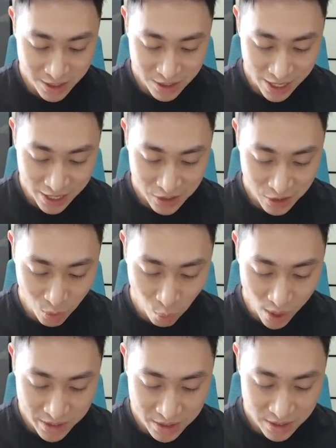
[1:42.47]
it's actually
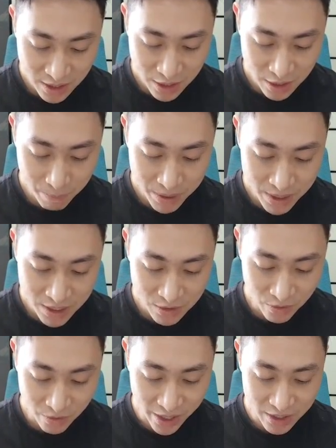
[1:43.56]
one single
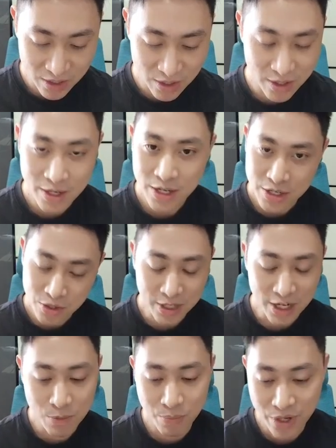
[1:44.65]
piece right here. So
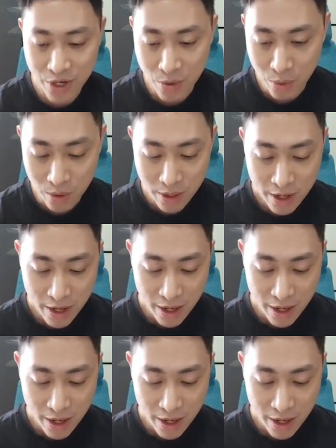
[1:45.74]
that's pretty cool.